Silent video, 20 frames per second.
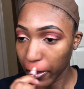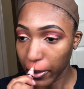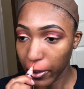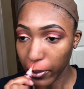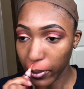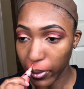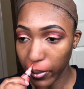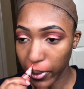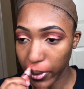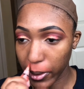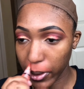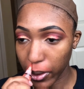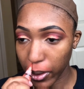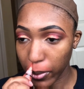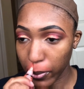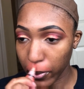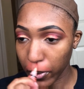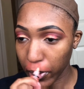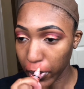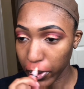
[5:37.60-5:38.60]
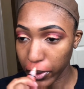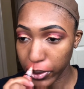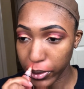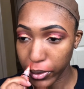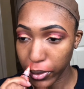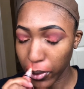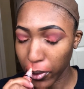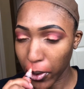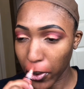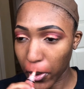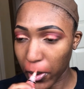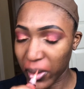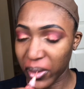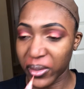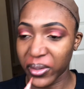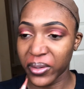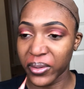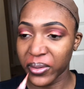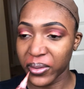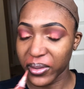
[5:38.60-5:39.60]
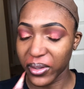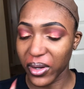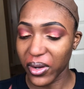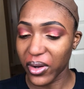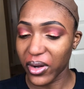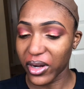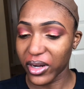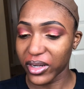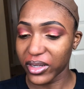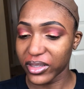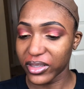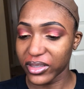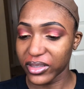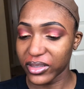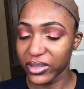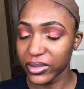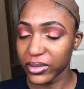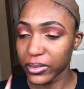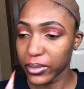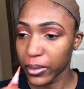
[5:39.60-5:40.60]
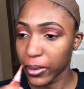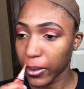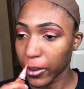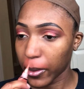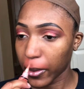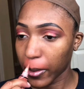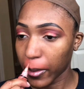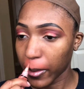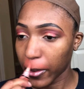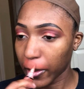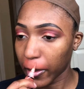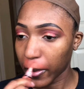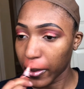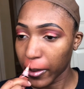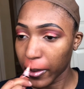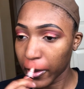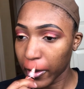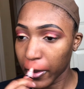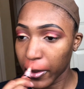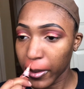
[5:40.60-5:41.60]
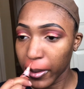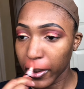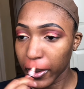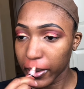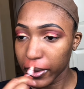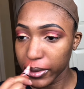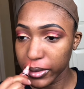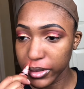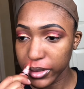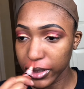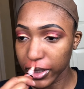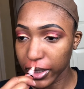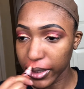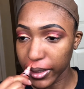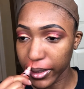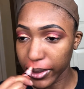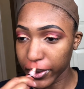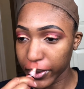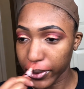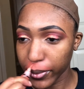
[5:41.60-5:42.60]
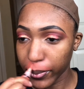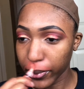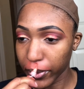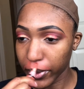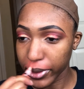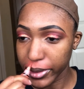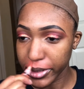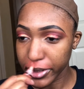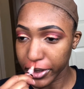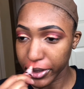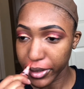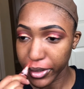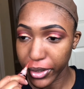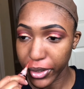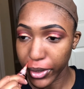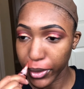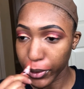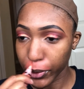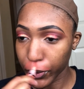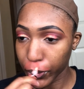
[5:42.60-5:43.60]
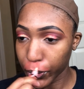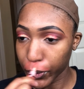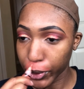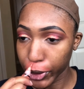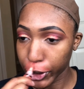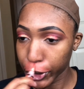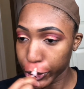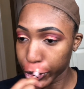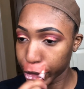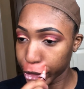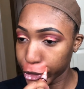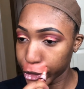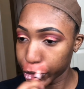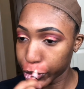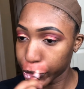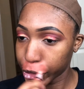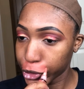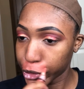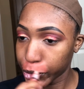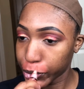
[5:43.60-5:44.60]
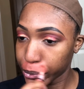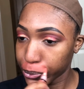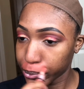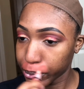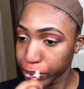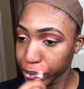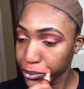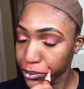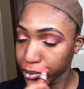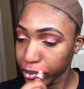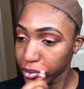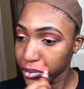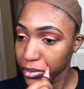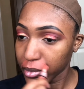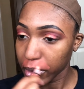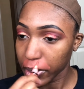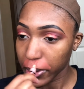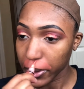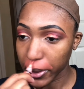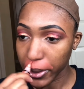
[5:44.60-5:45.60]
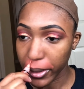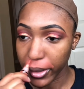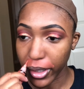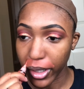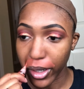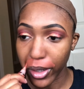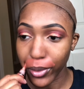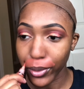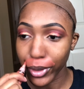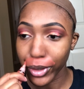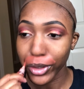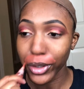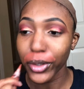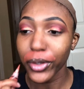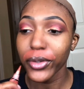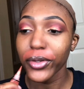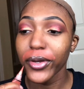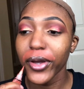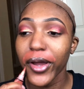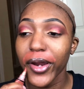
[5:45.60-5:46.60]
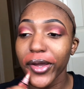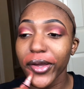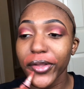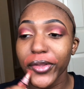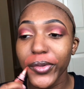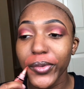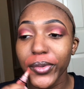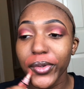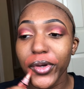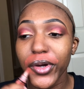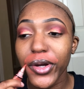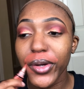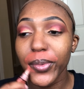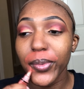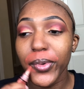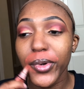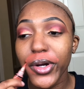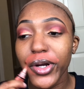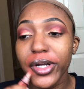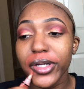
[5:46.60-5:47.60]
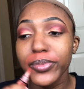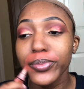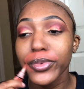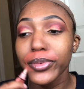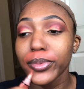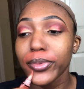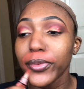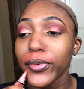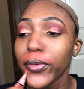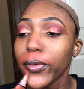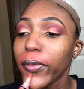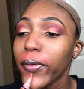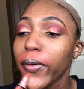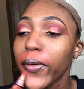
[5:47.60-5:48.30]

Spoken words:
where my dark marks are. Ugh. And this is the LA Girl Pro Concealer in the color orange. Y'all already know you gotta get some dark marks, boo boo.